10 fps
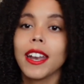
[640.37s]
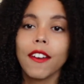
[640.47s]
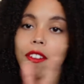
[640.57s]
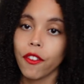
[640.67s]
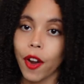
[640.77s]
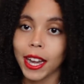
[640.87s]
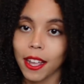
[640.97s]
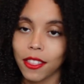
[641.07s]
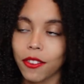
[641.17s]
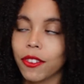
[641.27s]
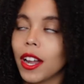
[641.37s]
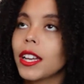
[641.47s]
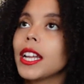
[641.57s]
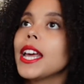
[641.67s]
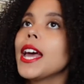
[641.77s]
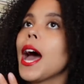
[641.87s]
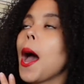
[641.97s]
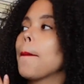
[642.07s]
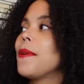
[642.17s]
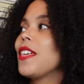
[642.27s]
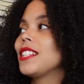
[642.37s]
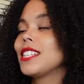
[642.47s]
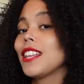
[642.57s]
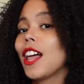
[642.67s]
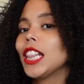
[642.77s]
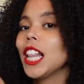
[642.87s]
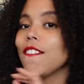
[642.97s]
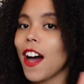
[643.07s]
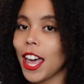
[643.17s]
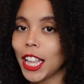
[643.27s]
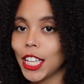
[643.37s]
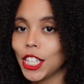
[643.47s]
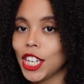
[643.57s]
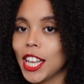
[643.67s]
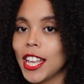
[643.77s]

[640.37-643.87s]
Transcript: I've never read And There Were None, um, but this is Love Island